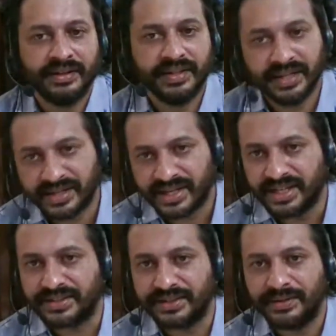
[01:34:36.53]
their
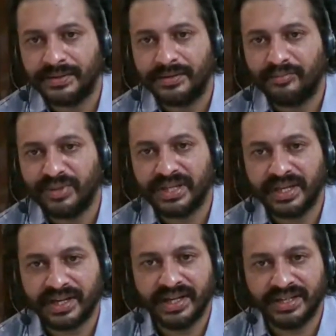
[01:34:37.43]
right, but
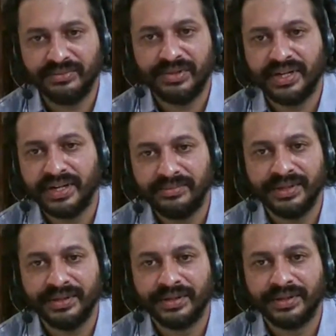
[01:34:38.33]
their right would
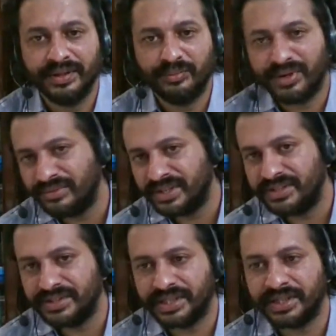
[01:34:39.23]
never
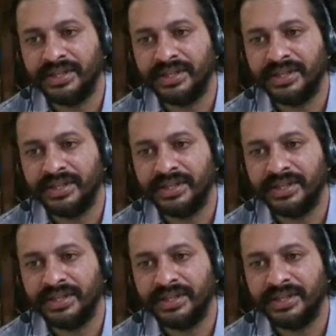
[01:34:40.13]
prevent